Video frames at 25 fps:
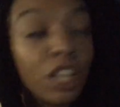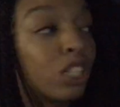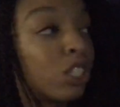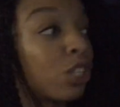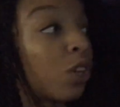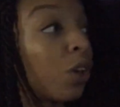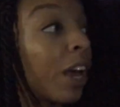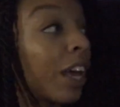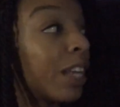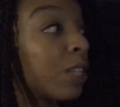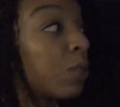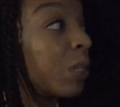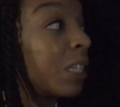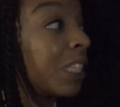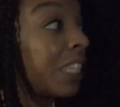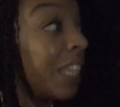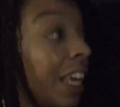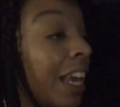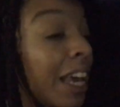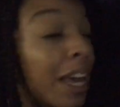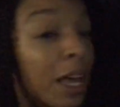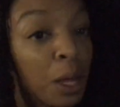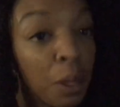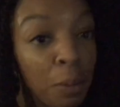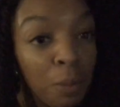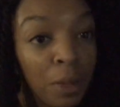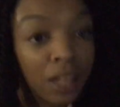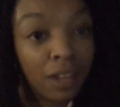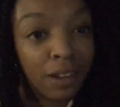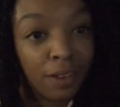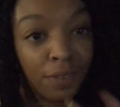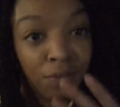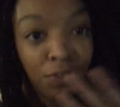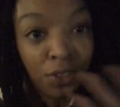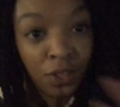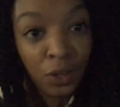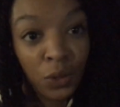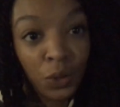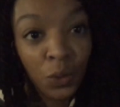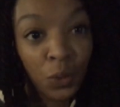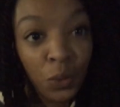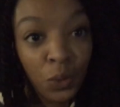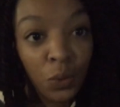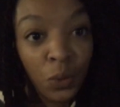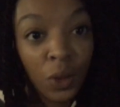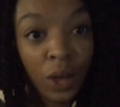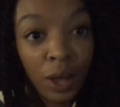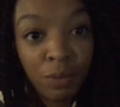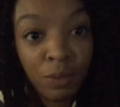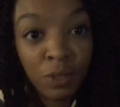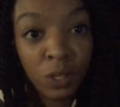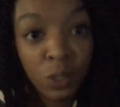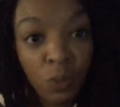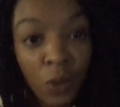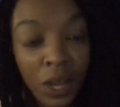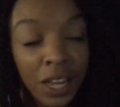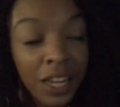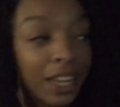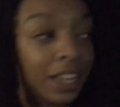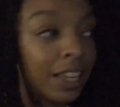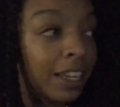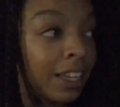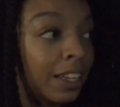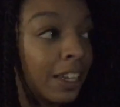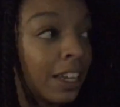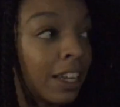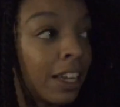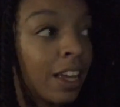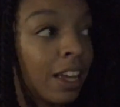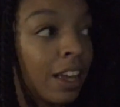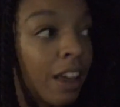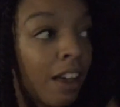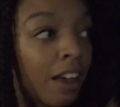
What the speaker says: So you guys will see him in a few. I'm just waiting